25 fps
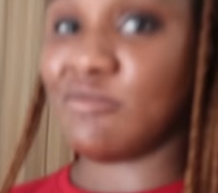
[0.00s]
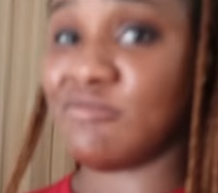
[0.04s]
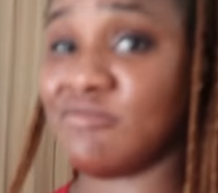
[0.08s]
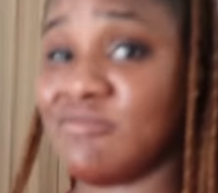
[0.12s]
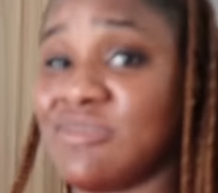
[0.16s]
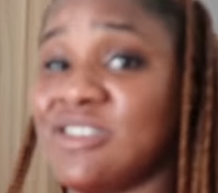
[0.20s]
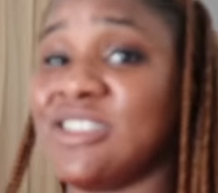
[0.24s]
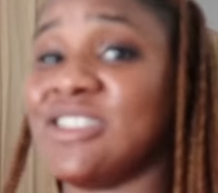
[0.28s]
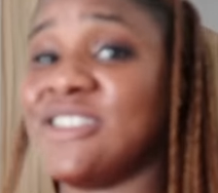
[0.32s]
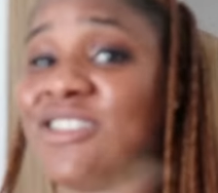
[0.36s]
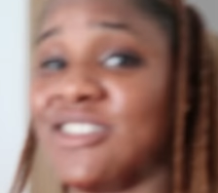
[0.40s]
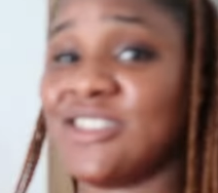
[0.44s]

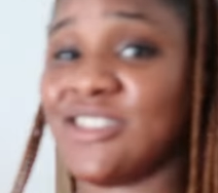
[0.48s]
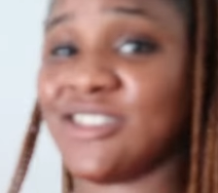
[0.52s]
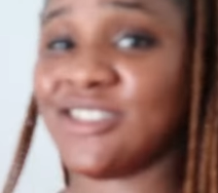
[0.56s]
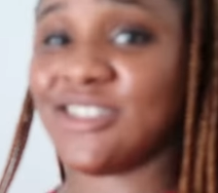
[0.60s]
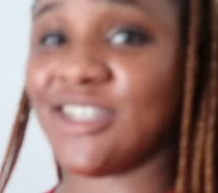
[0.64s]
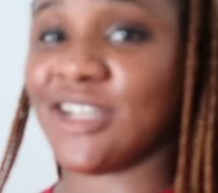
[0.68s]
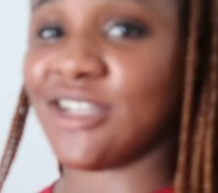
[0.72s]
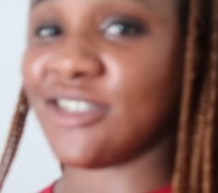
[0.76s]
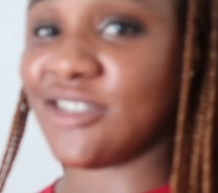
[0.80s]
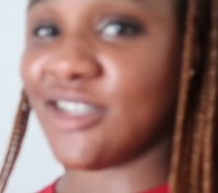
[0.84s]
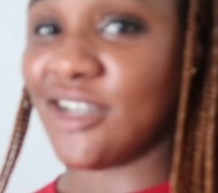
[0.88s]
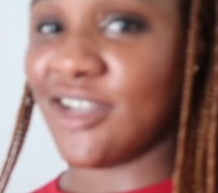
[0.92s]
is this
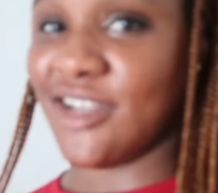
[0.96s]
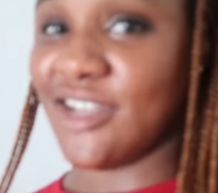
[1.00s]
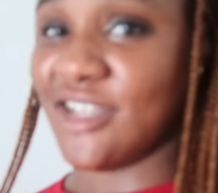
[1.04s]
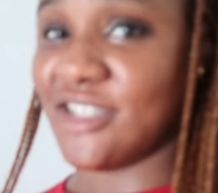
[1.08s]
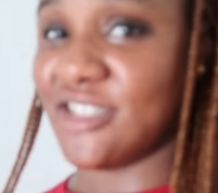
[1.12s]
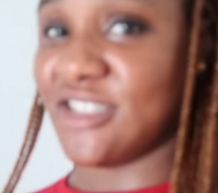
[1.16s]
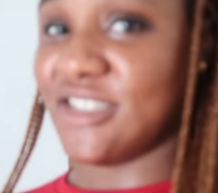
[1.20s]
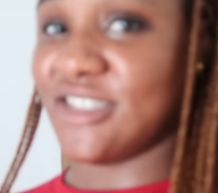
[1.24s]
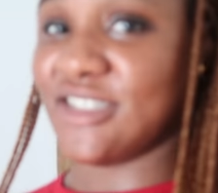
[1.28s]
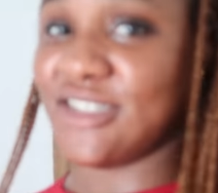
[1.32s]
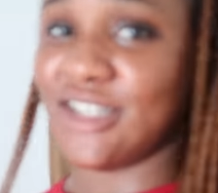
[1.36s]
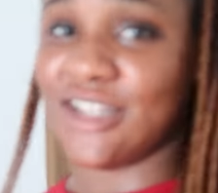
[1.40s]
sun right here,
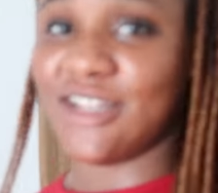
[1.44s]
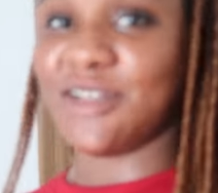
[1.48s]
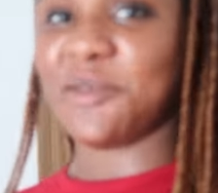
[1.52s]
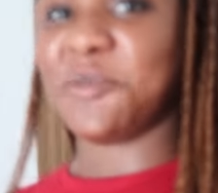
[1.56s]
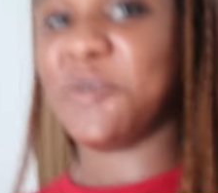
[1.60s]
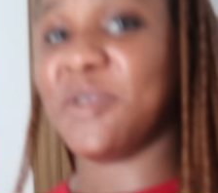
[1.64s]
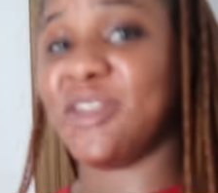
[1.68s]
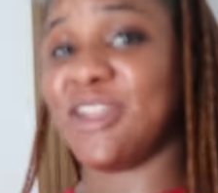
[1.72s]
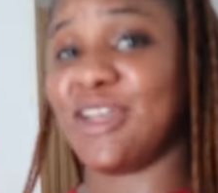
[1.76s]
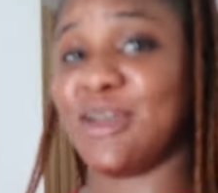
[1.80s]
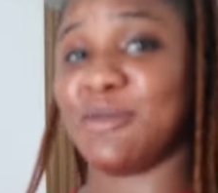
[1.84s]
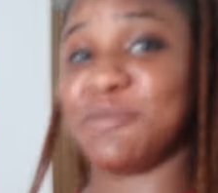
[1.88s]
she's telling
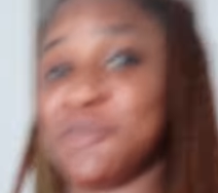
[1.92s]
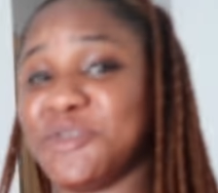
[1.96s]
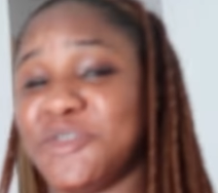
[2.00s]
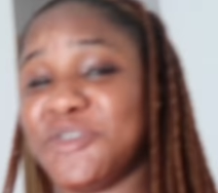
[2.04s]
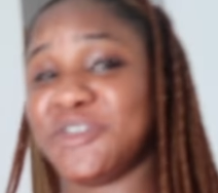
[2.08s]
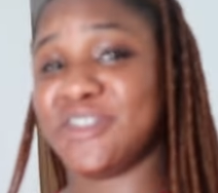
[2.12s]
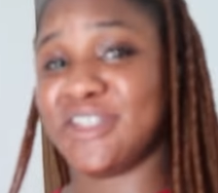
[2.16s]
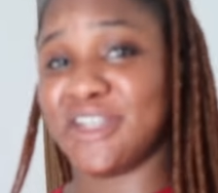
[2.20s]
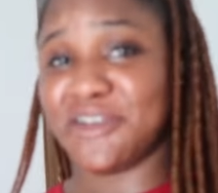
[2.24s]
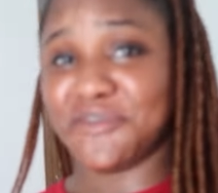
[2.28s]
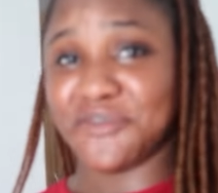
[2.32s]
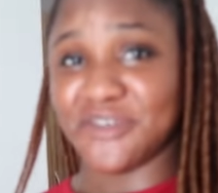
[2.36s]
me that I'm
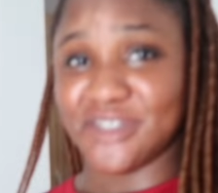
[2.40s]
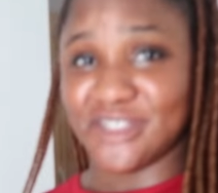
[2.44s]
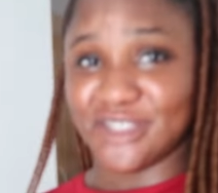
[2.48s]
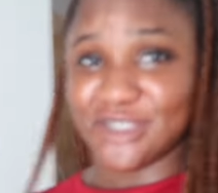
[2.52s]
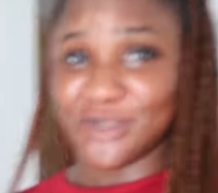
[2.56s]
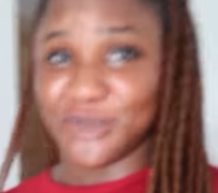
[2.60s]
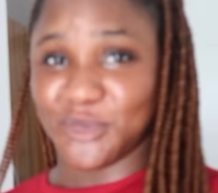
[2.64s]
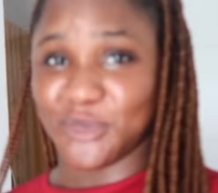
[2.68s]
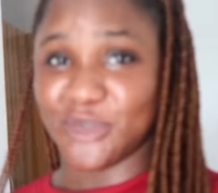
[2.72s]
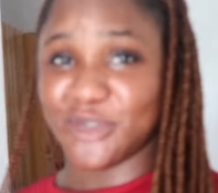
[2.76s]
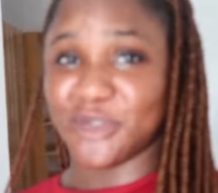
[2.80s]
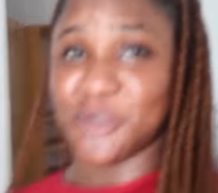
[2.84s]
doing
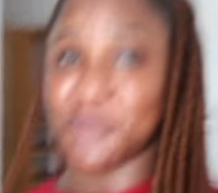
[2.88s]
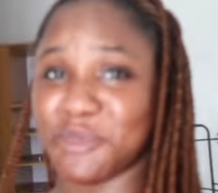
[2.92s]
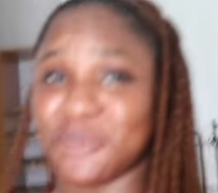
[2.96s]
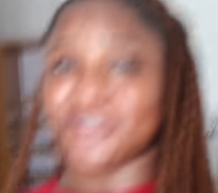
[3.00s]
everything so